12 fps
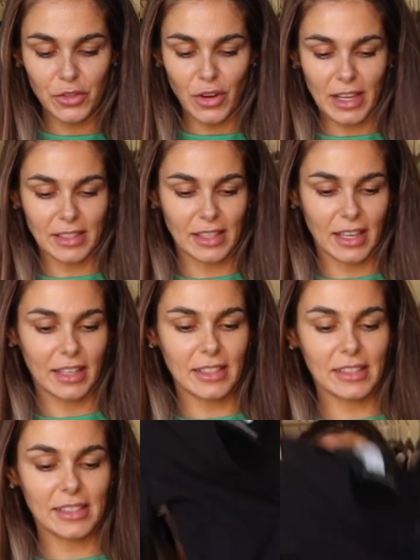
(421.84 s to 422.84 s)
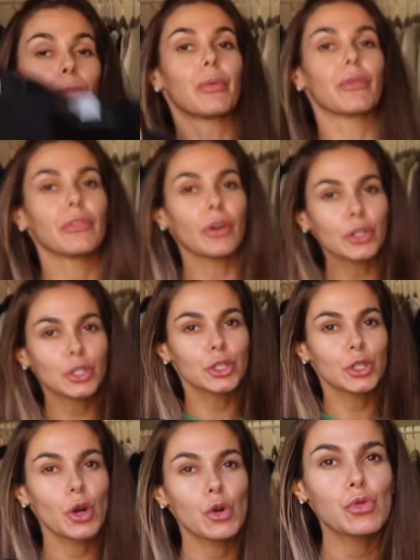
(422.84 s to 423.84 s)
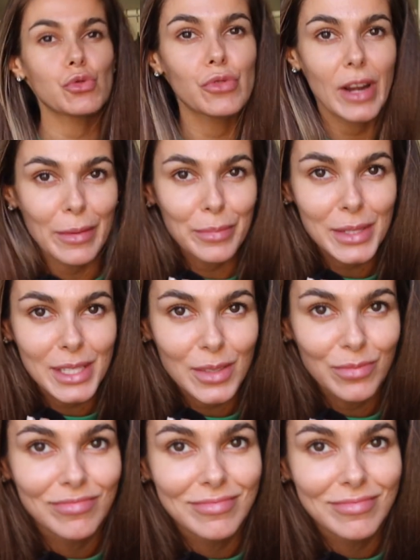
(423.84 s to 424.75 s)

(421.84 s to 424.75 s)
dresses, the brushed ribbed